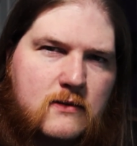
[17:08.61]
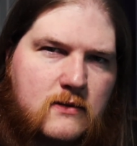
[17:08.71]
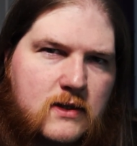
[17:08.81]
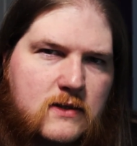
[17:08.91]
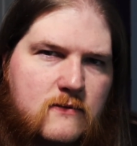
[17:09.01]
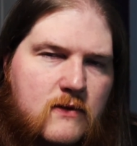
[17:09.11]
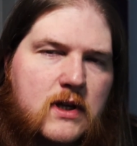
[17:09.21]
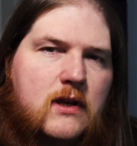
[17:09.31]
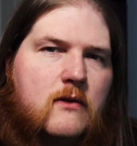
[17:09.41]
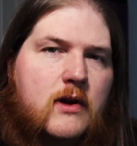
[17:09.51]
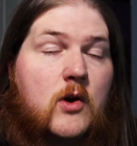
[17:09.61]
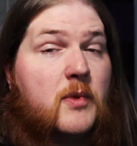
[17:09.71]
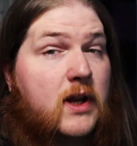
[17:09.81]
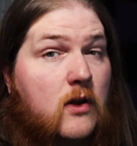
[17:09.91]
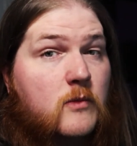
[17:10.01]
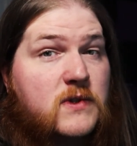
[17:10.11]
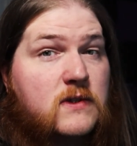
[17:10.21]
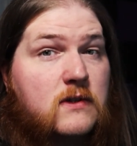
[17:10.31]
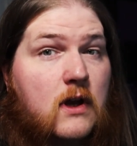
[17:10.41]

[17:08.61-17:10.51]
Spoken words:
this video. I hope it helps.